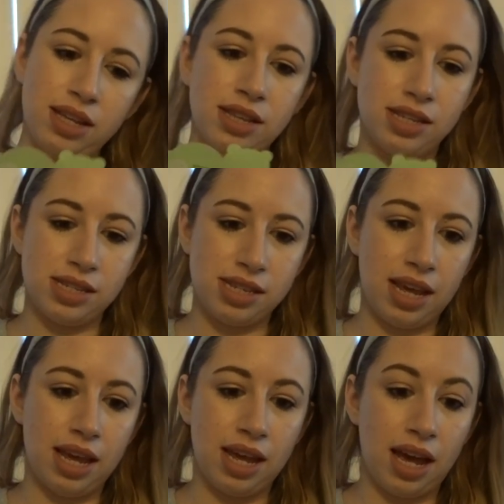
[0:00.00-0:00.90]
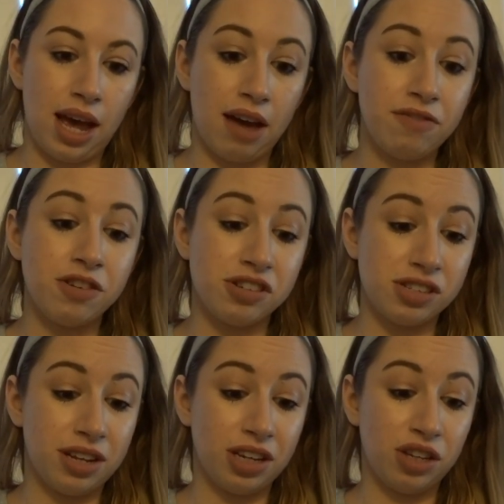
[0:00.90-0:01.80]
This is a After
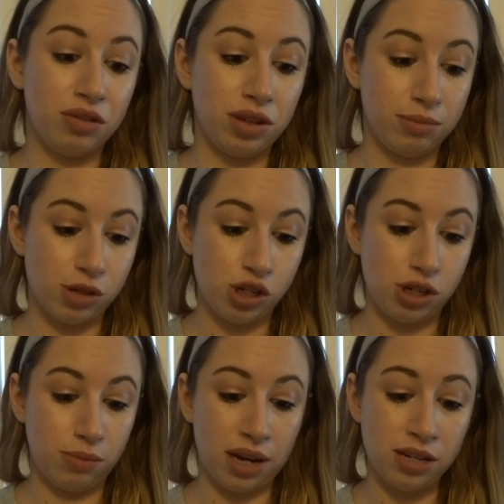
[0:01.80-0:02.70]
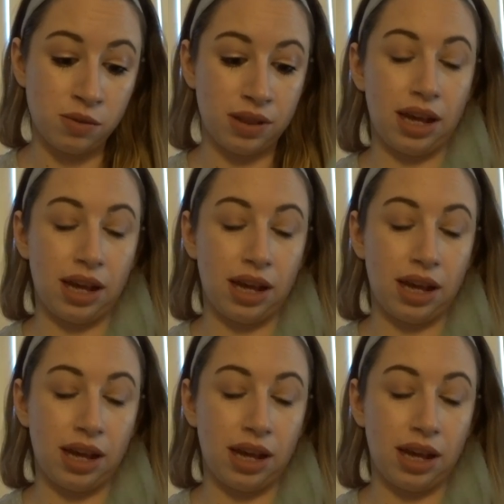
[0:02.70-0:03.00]
Sun Cucumber Sheet Mask with